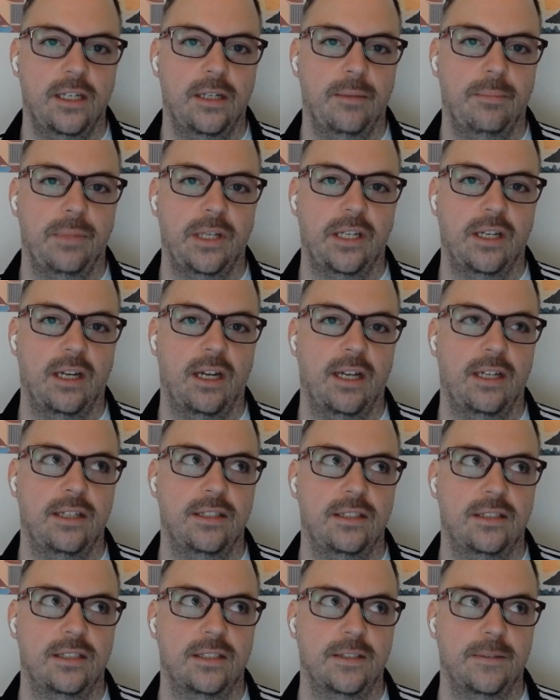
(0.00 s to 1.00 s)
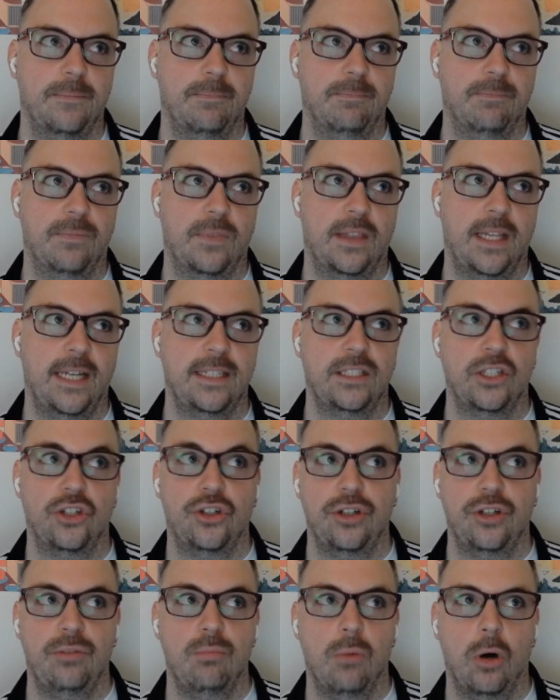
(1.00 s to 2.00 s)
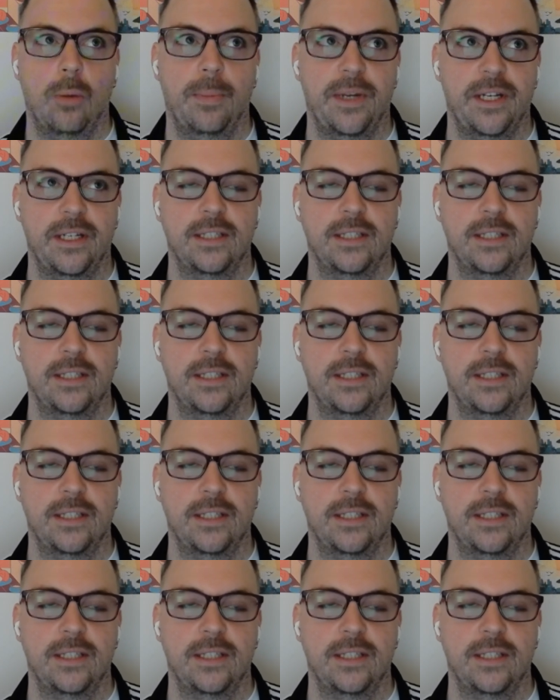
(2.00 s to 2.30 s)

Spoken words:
because that's a good moment.